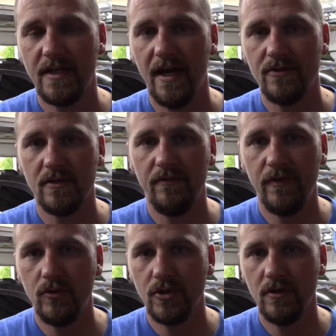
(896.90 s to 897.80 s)
towels in the
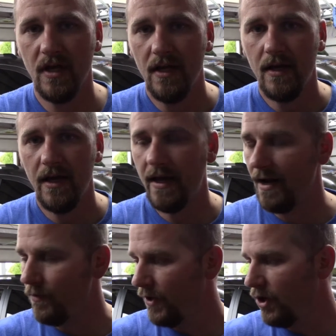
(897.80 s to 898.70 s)
future, and I
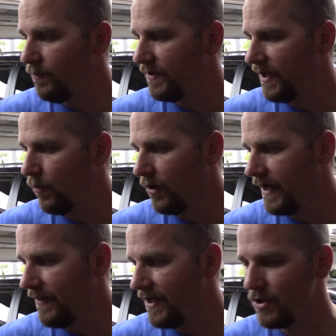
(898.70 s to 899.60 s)
really hope that they work
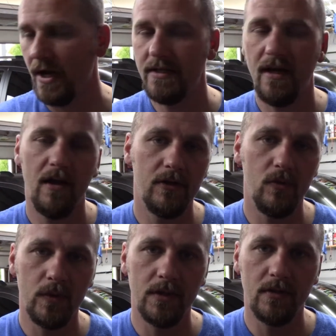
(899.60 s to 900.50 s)
out. That drying towel I know
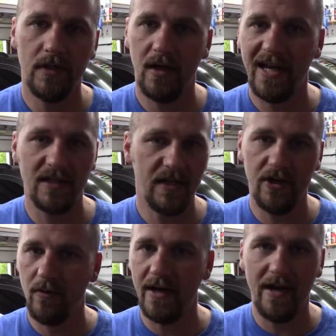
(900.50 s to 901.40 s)
will. I can tell
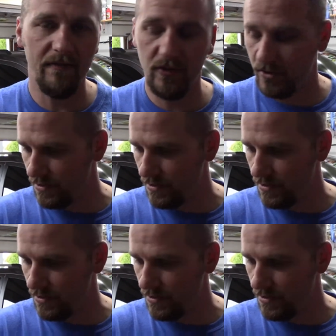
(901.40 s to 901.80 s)
you right now, it feels